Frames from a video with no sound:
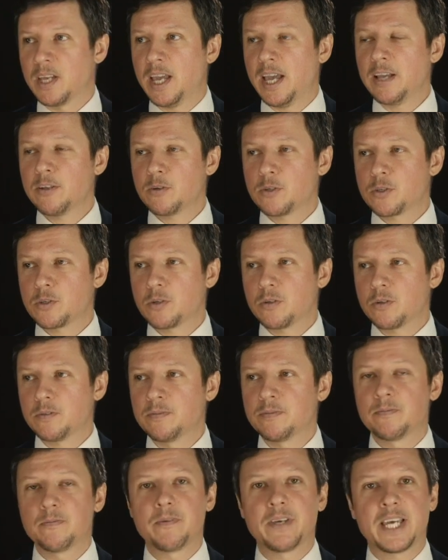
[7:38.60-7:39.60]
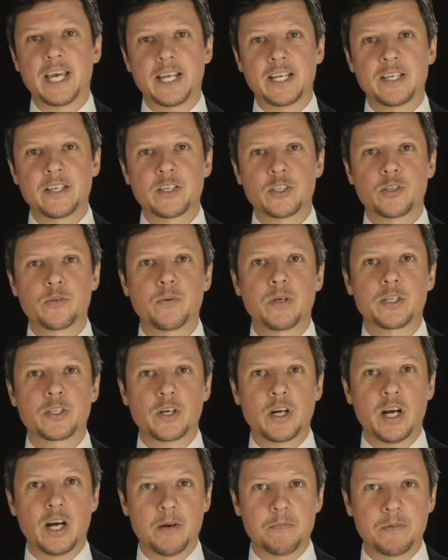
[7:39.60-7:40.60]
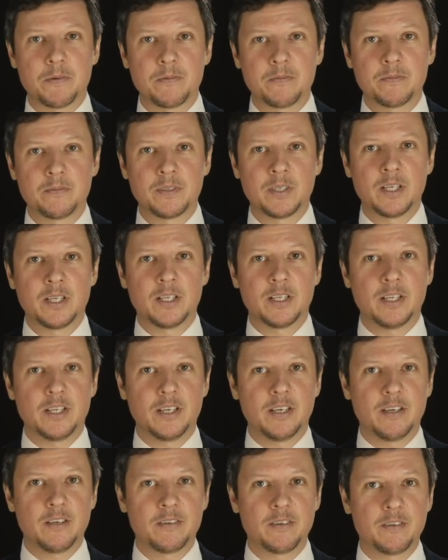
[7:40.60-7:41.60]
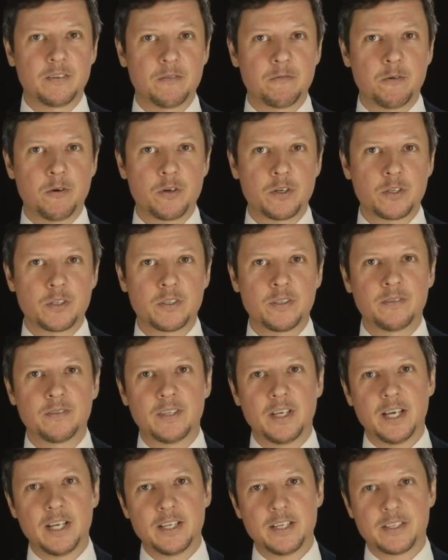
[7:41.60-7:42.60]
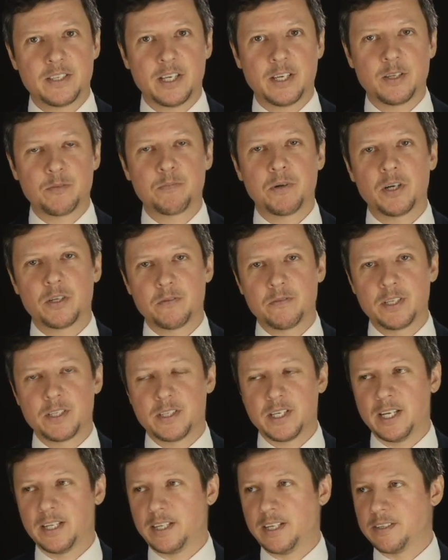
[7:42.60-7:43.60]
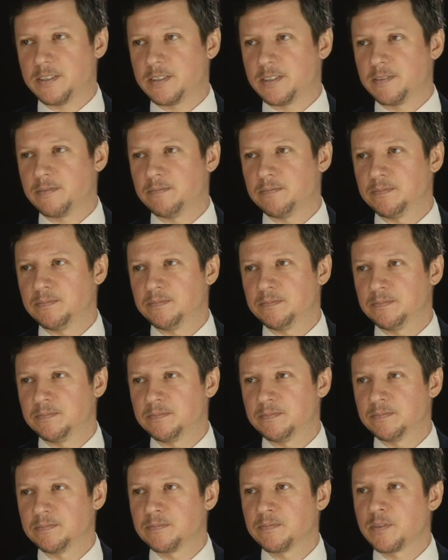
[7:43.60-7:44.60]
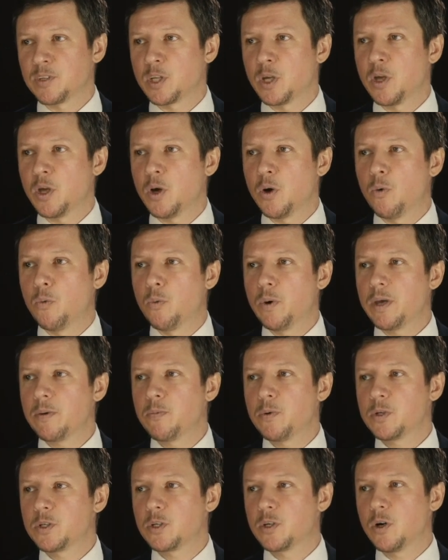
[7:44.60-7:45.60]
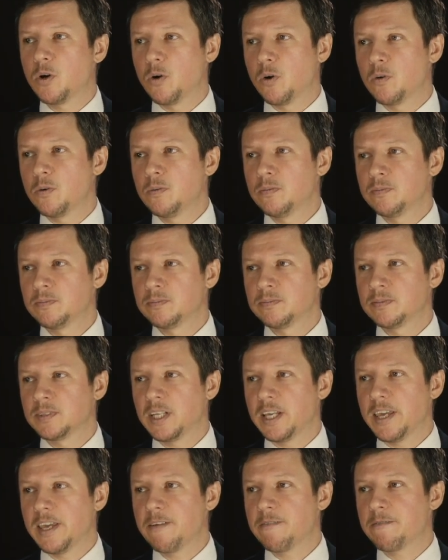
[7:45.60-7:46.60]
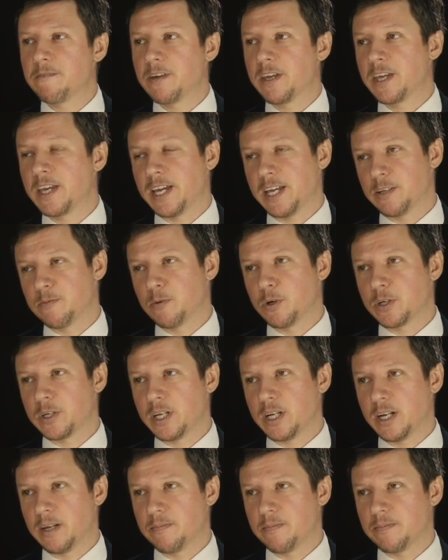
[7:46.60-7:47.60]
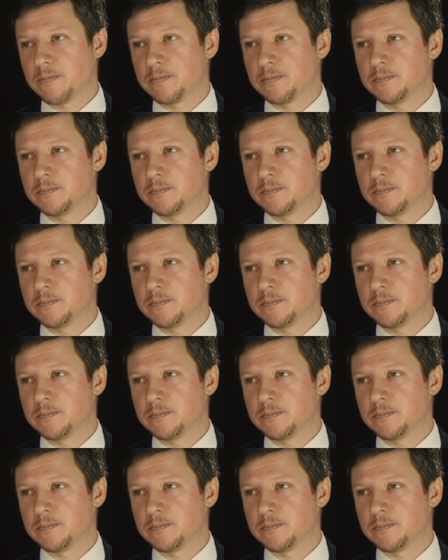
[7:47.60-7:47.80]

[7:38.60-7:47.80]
And also, we can switch up the first and the second part of the sentence. We would go if we had more time.